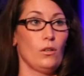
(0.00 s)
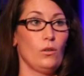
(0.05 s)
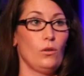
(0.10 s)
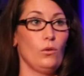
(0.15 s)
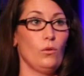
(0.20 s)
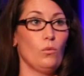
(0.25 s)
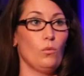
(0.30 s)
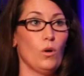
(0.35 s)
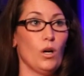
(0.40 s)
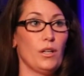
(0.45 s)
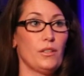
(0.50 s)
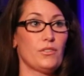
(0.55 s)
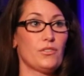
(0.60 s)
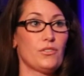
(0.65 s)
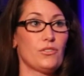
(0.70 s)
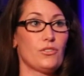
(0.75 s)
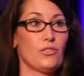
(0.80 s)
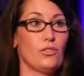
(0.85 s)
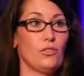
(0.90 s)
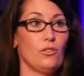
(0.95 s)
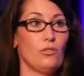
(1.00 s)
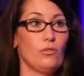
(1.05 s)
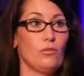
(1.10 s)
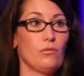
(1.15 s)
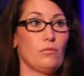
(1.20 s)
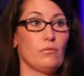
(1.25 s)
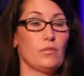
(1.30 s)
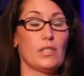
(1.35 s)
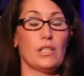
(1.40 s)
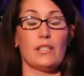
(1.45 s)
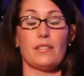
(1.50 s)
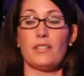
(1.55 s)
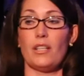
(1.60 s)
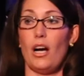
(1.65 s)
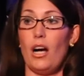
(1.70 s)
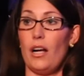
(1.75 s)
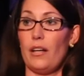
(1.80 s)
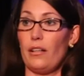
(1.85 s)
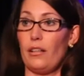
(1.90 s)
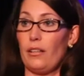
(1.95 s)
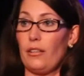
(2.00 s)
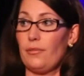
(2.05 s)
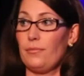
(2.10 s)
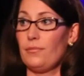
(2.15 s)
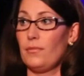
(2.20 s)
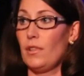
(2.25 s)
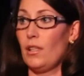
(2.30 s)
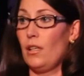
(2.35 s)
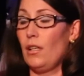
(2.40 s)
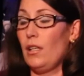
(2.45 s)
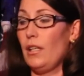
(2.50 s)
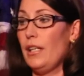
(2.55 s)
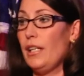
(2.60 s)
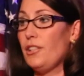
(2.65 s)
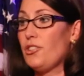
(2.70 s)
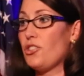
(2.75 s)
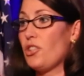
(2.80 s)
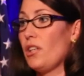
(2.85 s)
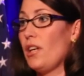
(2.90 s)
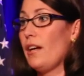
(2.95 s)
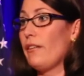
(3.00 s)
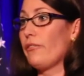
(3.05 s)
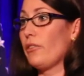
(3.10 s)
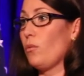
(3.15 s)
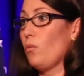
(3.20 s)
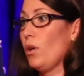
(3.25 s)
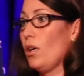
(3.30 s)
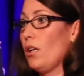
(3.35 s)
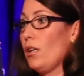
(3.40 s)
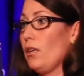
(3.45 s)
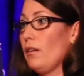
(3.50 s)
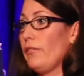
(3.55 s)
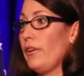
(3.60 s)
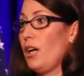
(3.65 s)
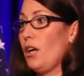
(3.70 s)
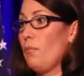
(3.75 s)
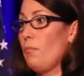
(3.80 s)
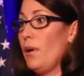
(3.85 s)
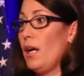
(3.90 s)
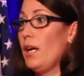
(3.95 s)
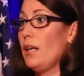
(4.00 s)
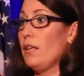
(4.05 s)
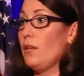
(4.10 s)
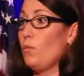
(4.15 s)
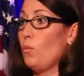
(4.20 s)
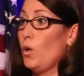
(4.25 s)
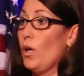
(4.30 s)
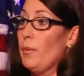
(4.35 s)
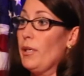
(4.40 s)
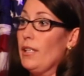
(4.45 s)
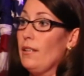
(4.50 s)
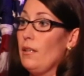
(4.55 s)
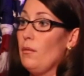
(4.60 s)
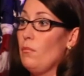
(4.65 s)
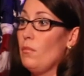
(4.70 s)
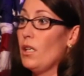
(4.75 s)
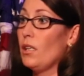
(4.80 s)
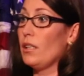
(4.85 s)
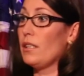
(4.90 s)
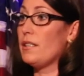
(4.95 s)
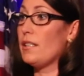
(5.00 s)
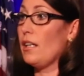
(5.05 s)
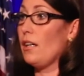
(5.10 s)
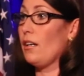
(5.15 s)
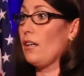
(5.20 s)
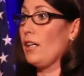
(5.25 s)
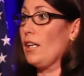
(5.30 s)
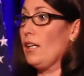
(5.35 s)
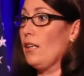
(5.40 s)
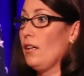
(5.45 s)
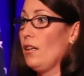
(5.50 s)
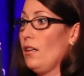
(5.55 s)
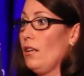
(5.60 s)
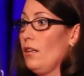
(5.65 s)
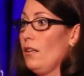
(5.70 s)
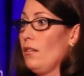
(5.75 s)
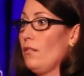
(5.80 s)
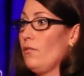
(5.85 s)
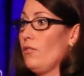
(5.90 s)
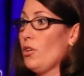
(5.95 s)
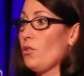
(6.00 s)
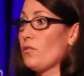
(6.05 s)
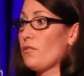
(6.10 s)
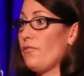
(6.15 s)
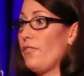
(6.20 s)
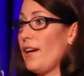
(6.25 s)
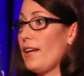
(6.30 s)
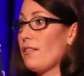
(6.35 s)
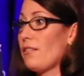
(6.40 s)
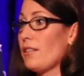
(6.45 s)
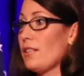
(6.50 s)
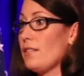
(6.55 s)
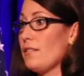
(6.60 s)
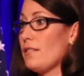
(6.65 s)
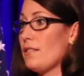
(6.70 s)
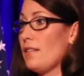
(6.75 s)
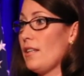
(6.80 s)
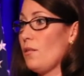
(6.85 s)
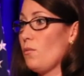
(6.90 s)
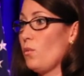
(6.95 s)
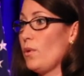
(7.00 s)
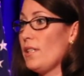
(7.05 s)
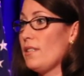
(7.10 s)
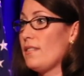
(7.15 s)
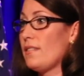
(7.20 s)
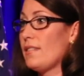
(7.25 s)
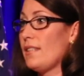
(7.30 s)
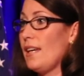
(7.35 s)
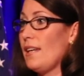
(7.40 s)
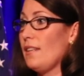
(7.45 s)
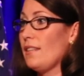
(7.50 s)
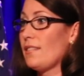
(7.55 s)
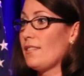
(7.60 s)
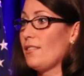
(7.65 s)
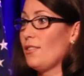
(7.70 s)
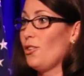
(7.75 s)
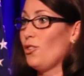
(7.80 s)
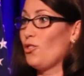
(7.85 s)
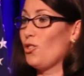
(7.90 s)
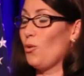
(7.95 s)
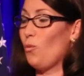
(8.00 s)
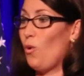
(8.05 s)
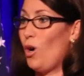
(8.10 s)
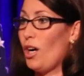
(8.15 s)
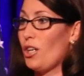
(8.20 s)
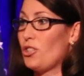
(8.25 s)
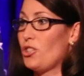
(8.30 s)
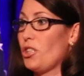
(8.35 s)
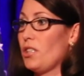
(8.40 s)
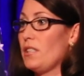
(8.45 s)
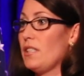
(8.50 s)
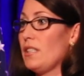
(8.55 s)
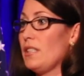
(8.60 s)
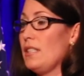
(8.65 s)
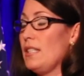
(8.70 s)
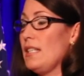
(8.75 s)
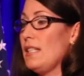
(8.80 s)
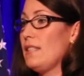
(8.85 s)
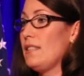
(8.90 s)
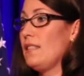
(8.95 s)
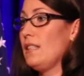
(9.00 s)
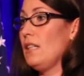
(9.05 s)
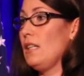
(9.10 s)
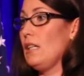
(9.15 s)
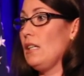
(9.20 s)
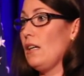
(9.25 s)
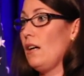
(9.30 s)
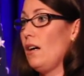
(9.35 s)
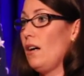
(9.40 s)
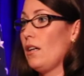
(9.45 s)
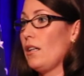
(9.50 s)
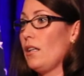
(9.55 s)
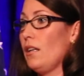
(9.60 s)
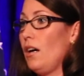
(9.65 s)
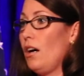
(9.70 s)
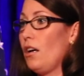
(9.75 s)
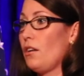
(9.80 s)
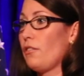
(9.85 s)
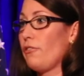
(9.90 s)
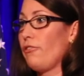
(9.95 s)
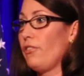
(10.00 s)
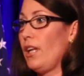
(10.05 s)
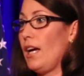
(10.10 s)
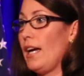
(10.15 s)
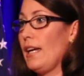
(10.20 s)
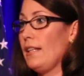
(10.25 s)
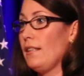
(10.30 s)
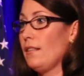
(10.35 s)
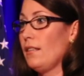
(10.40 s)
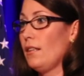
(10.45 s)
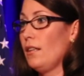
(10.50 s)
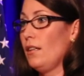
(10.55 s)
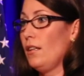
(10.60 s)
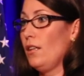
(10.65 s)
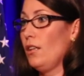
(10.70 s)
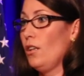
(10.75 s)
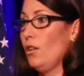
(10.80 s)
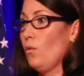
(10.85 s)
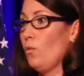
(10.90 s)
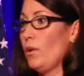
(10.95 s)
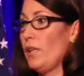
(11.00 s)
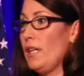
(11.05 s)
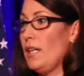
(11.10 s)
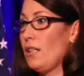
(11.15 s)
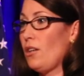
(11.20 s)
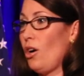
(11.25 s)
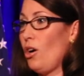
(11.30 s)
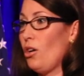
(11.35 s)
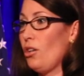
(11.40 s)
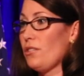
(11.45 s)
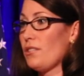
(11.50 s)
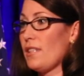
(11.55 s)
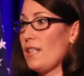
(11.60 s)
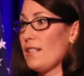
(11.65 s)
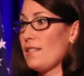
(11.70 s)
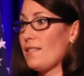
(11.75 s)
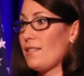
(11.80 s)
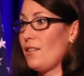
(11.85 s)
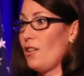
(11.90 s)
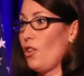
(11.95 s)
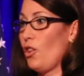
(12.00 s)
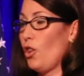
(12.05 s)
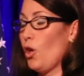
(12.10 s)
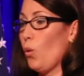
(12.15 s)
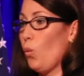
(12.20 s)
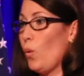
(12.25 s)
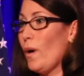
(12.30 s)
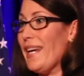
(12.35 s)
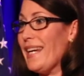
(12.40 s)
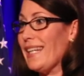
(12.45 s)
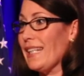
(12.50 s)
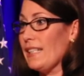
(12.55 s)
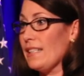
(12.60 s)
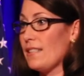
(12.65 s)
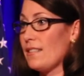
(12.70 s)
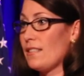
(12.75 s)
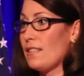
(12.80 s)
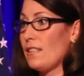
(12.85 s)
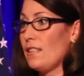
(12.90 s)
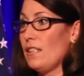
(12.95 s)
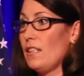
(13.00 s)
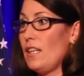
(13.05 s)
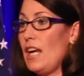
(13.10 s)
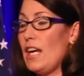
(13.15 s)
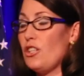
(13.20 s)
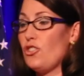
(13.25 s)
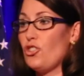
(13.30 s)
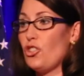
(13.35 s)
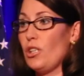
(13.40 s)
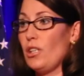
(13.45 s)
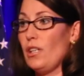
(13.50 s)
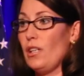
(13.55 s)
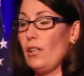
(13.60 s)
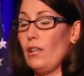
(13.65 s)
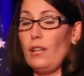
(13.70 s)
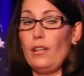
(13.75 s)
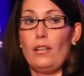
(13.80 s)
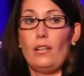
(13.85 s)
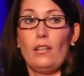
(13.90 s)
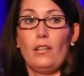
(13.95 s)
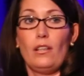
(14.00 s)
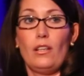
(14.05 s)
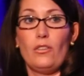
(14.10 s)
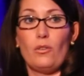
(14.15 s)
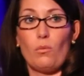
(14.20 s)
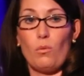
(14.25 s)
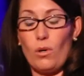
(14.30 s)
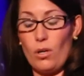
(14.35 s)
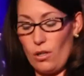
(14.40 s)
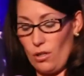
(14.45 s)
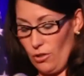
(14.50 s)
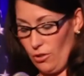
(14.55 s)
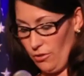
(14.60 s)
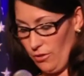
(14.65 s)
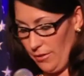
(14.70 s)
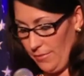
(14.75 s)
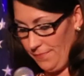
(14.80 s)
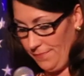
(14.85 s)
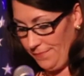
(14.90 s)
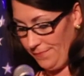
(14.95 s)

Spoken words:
who wants to dishonor each and every one of our men and women in military, those veterans that we sent to Washington, D.C. on an honor flight, when he calls us the weakest nation in the world.